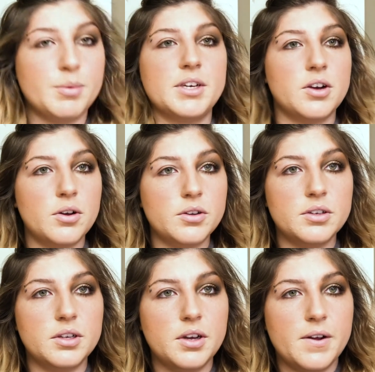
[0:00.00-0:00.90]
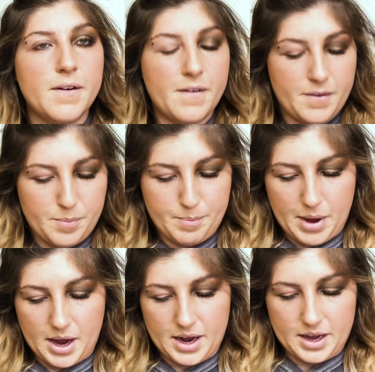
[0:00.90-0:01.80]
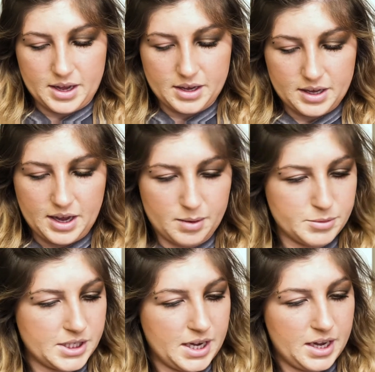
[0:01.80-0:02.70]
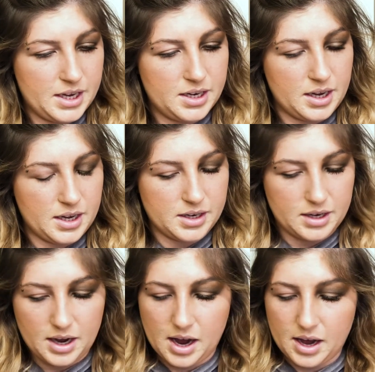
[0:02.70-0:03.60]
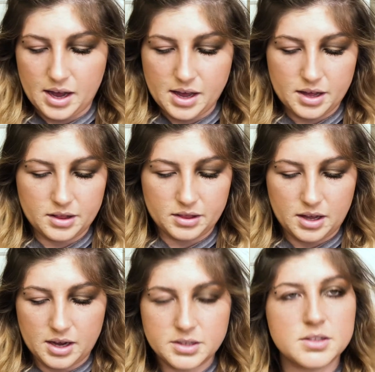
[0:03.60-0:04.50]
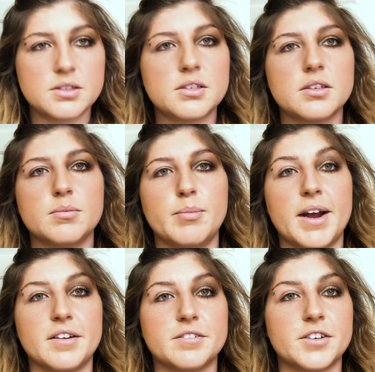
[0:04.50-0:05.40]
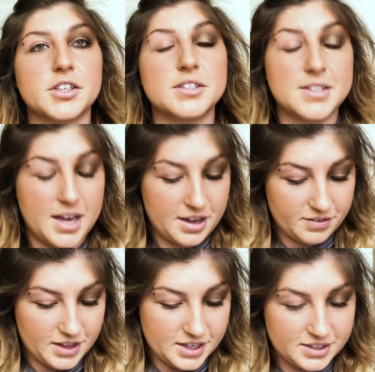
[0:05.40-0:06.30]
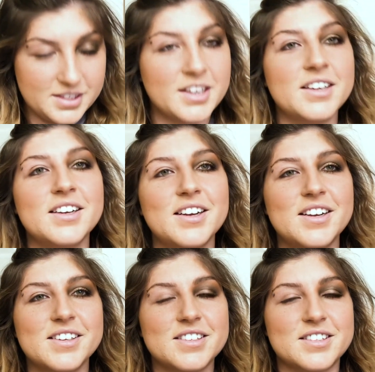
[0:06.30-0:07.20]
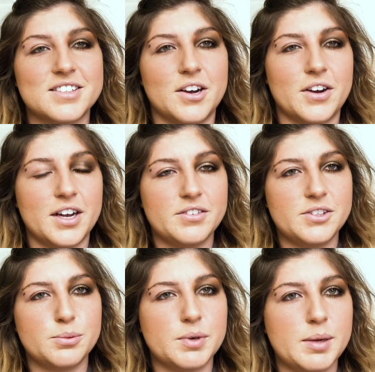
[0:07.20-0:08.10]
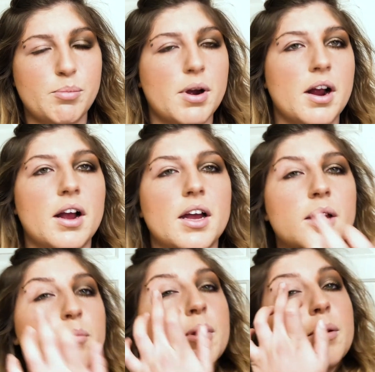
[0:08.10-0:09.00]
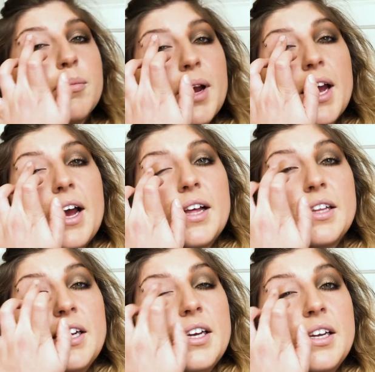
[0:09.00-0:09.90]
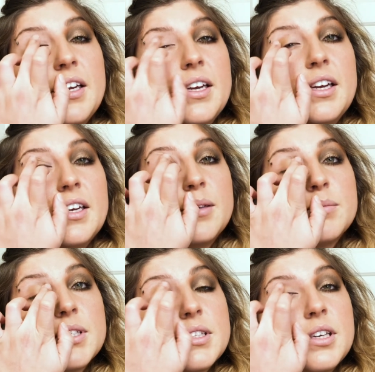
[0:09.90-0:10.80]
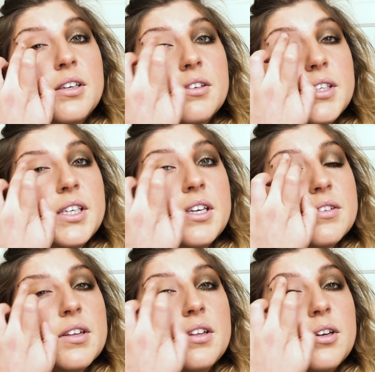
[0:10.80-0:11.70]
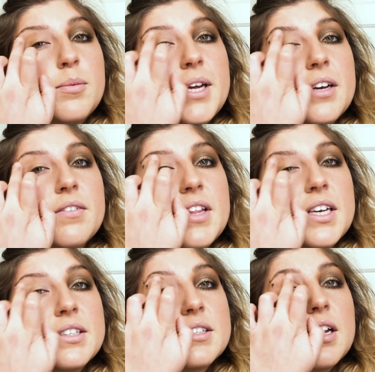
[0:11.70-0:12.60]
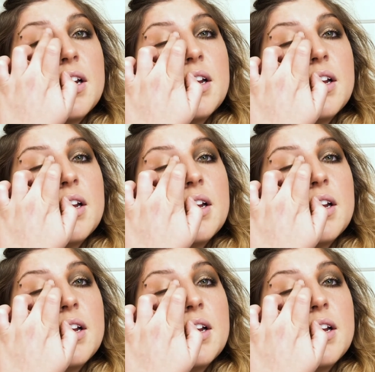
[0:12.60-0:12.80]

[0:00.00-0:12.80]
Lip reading: be told, my camera died and I lost my first take of this. So I have to reprime my eyelid, and I'm still going to use a little bit of this